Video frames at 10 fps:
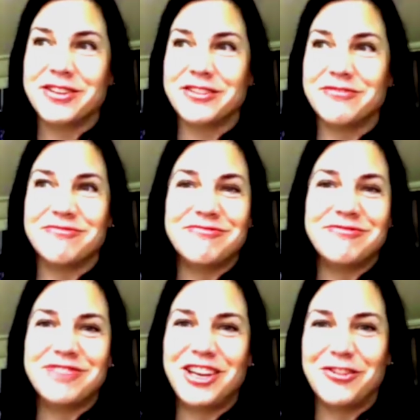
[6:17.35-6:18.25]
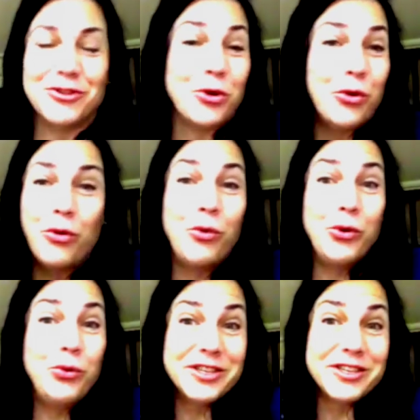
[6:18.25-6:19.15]
and, you know, total
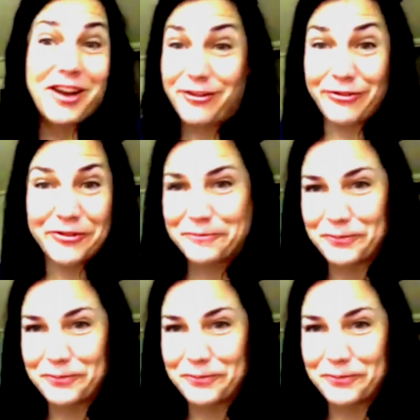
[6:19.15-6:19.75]
woo stuff.